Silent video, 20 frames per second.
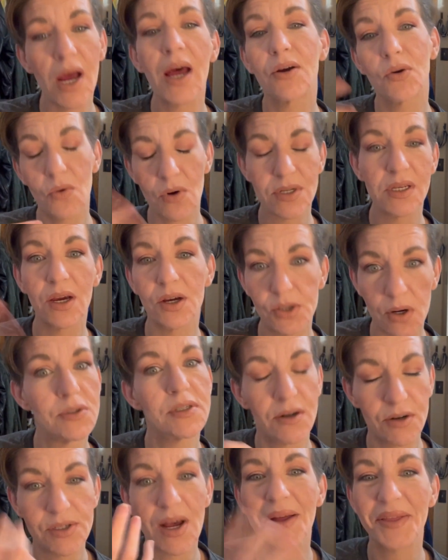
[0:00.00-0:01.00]
and of course like a
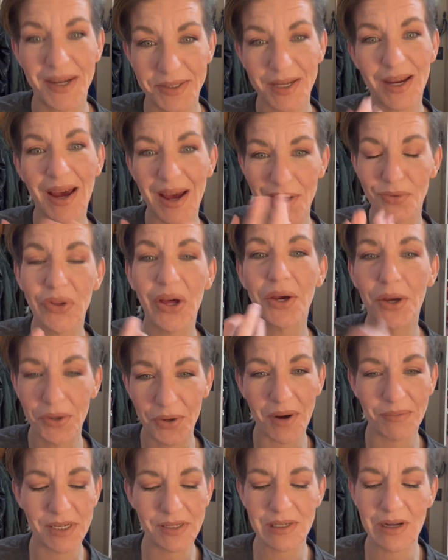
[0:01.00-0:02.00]
toasted croissant that's going to have like
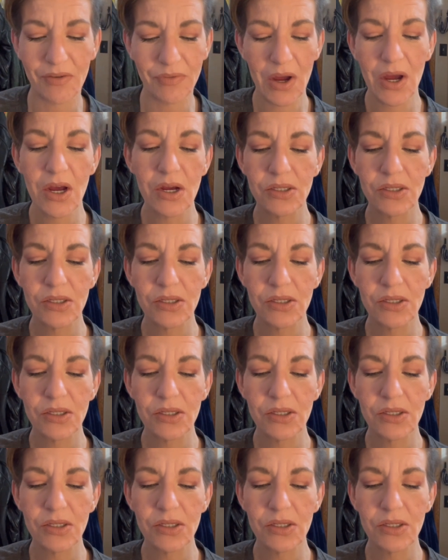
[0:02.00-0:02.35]
crumbs and stuff.